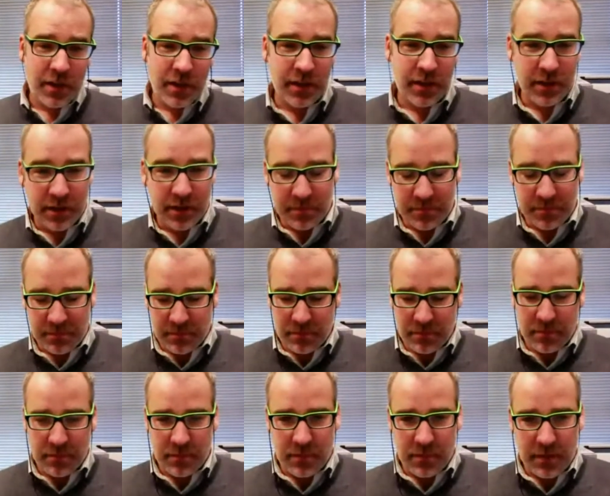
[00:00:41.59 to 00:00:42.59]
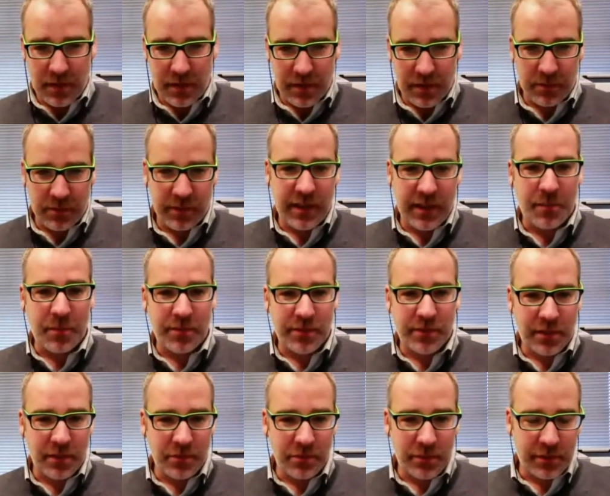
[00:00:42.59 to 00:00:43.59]
I was in Cabo
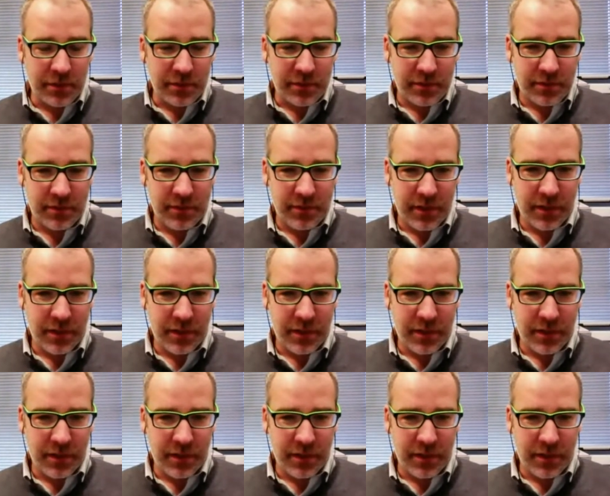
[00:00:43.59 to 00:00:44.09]
San Lucas.